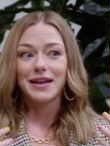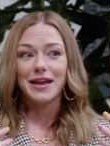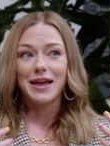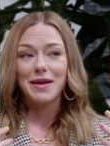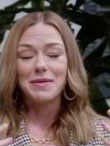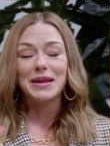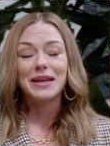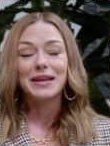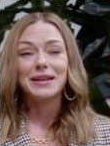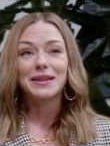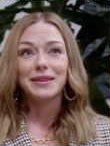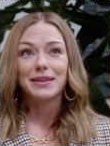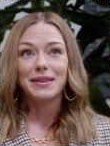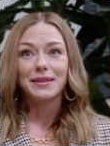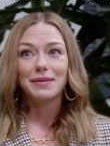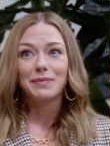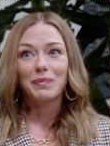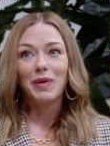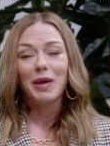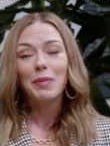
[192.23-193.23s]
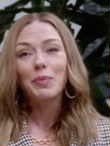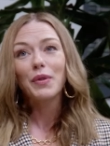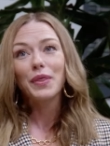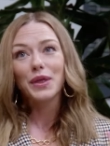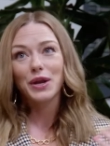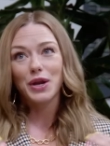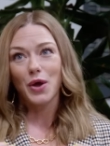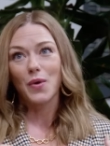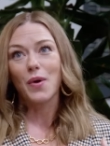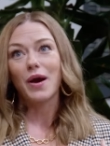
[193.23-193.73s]
I mean, people
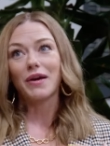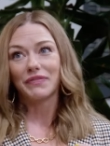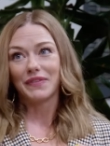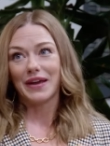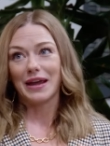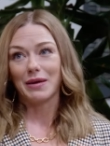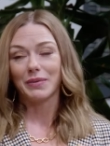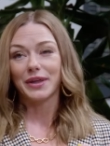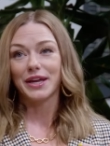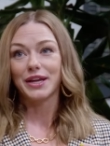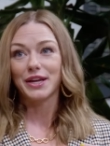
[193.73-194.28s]
that know our family